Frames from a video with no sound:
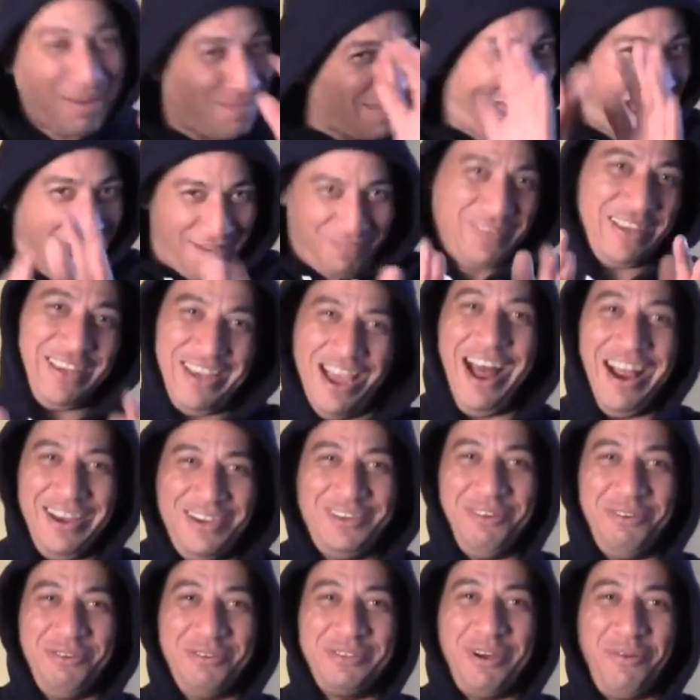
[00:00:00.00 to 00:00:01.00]
I'm after
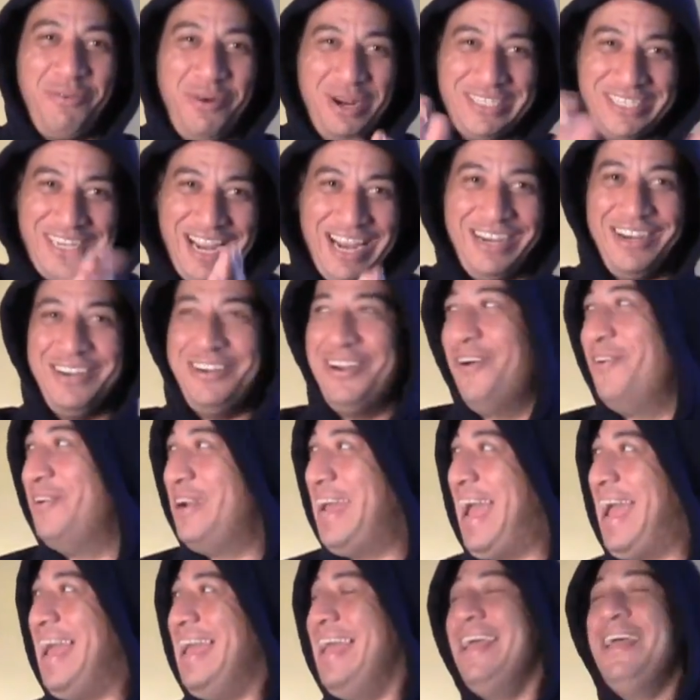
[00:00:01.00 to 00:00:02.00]
y'all dudes. I want y'all to know
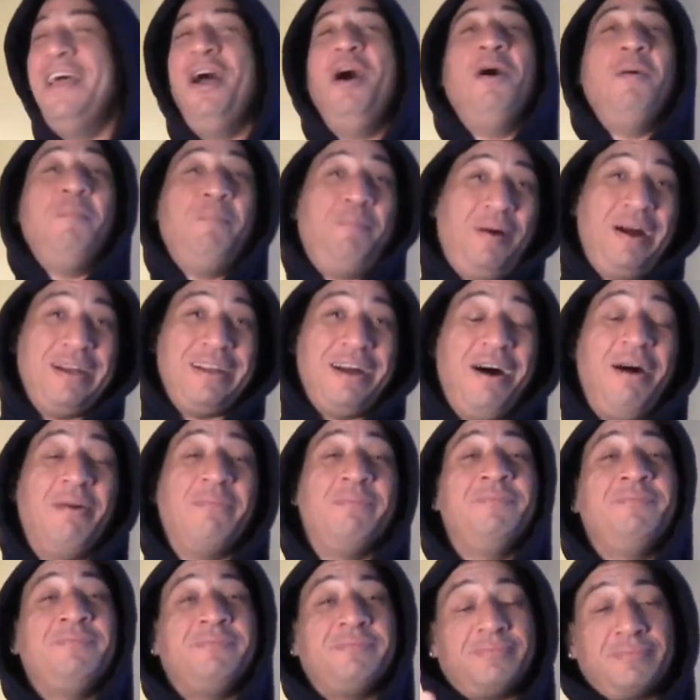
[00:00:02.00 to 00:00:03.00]
that. But
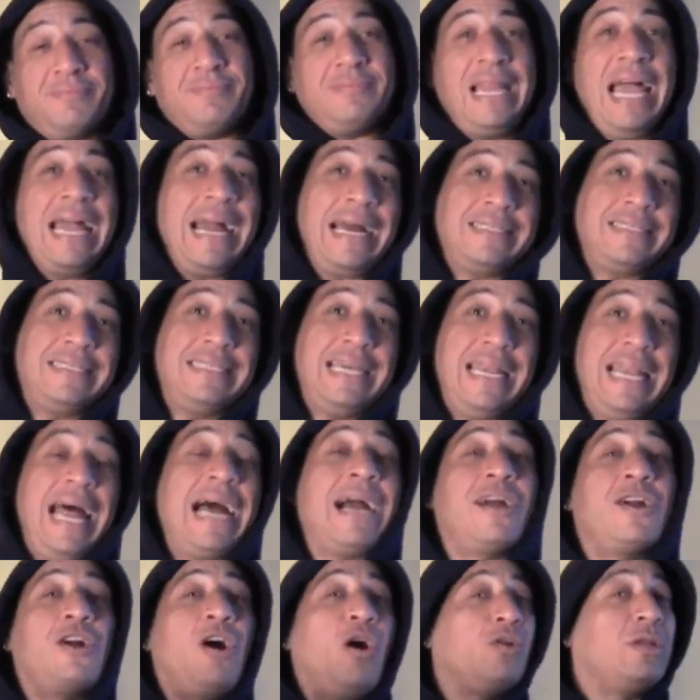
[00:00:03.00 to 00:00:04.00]
like I said,
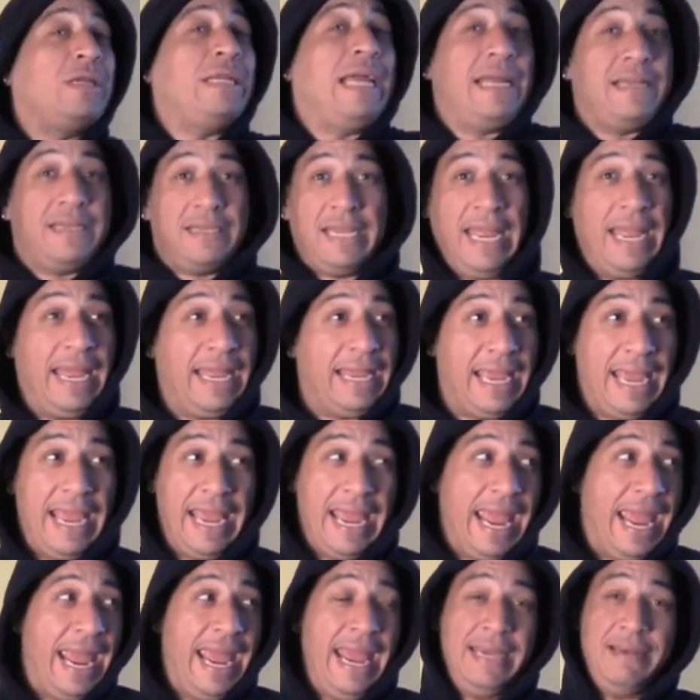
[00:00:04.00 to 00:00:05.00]
I can go to their thing
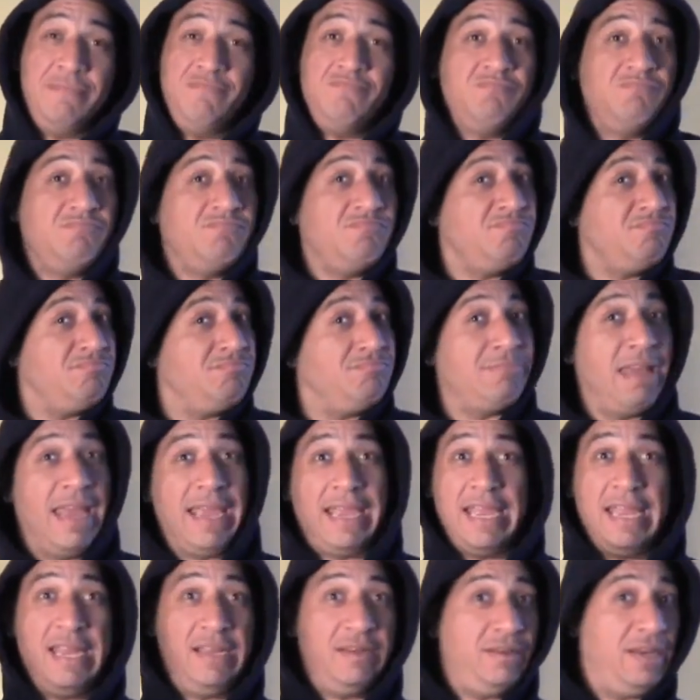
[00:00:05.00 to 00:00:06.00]
and
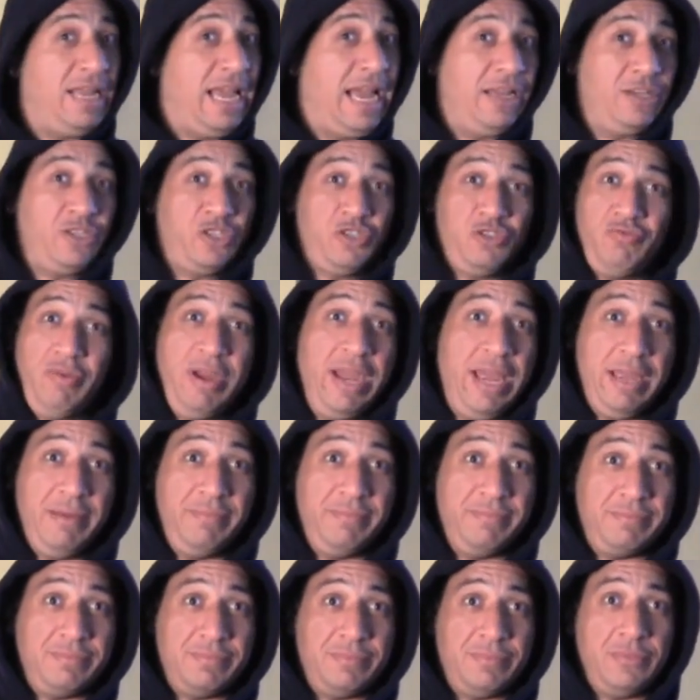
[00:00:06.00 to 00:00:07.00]
make it
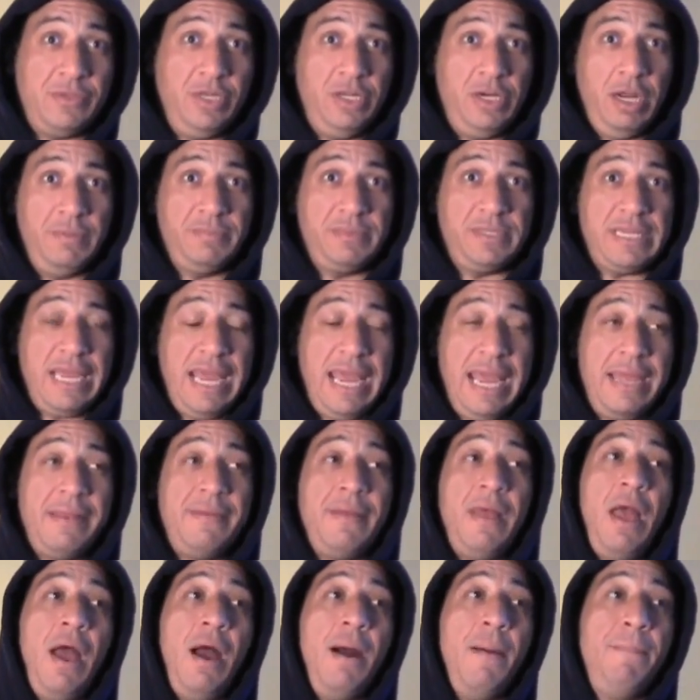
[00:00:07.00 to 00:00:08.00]
extreme. You know what I'm
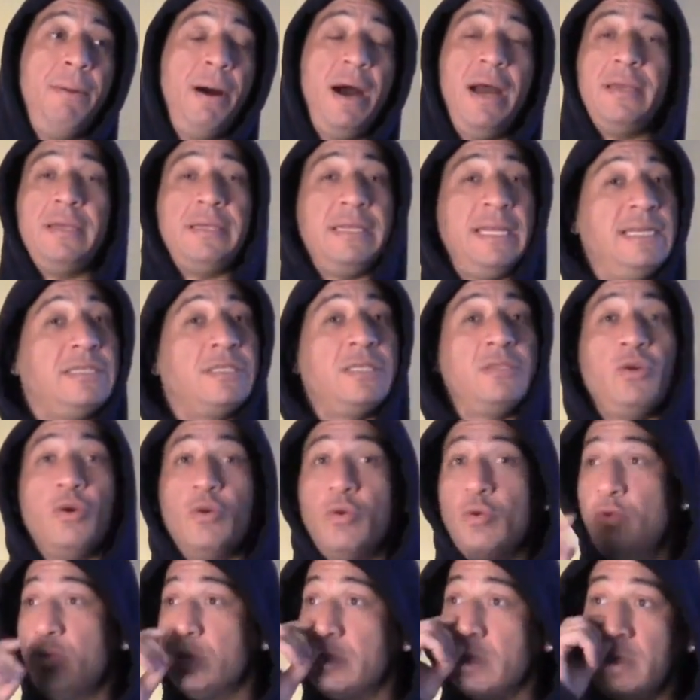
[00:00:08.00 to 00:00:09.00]
saying? But these
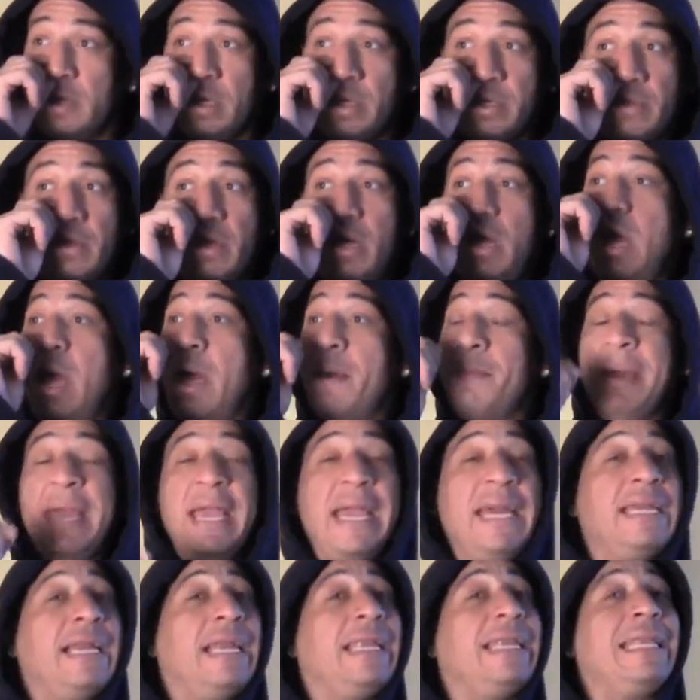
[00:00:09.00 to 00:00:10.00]
dudes are
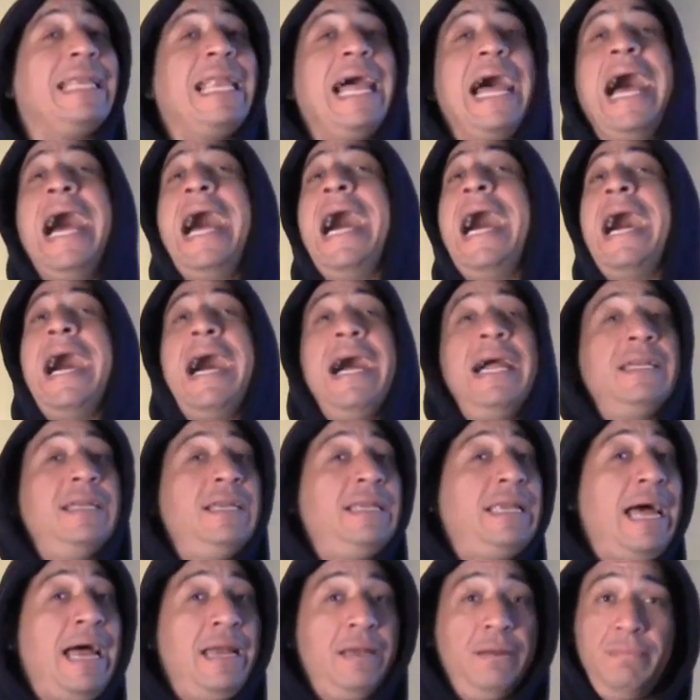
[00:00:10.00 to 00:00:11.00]
making a lot
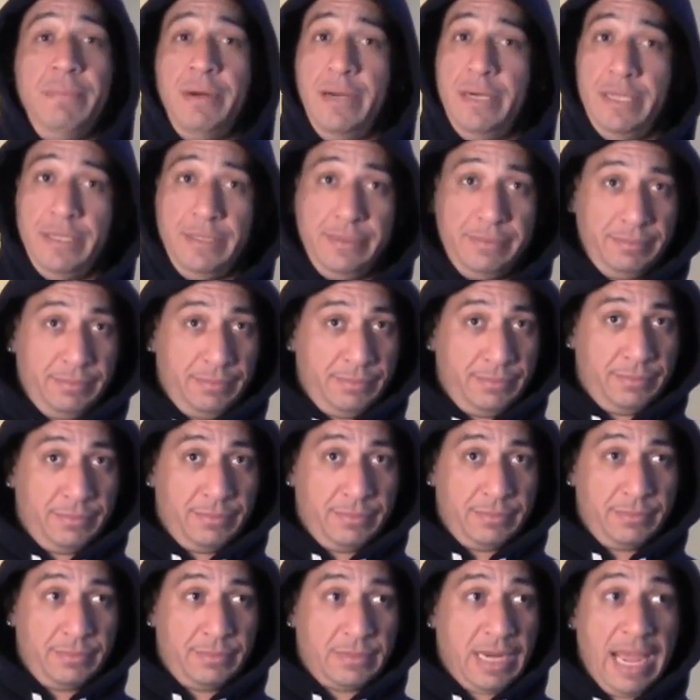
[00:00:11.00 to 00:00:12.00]
of money.
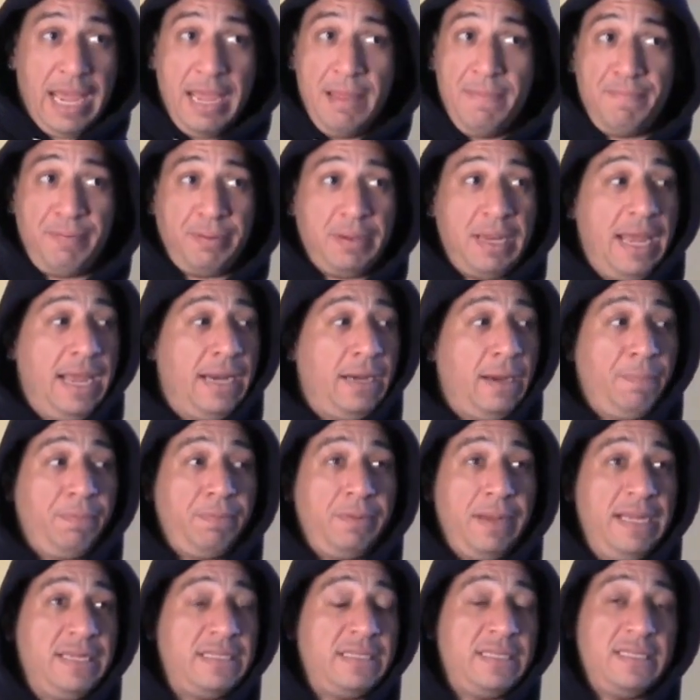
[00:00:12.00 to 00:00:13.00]
They playing in
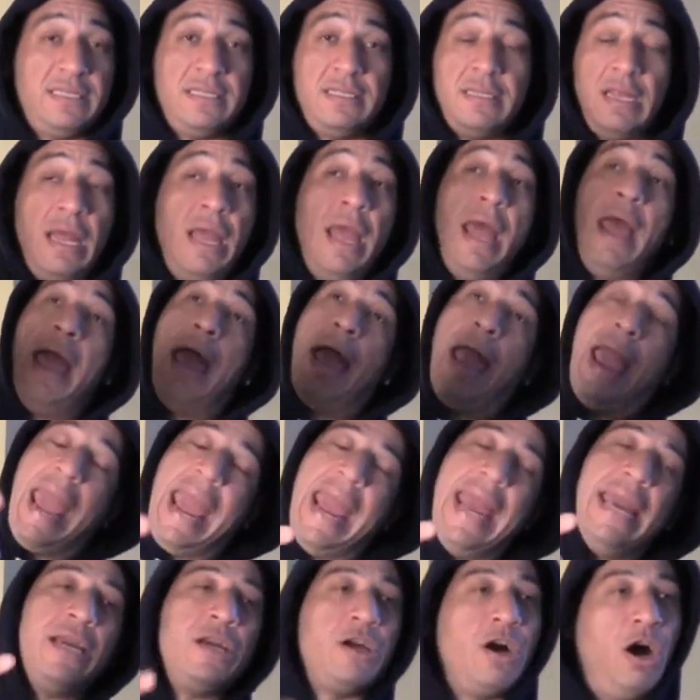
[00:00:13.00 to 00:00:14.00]
places that
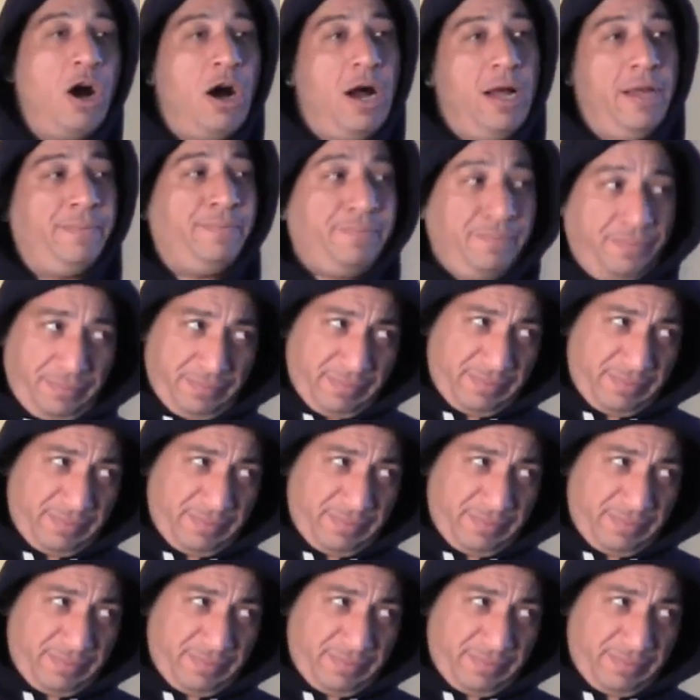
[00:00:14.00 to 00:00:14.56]
Akon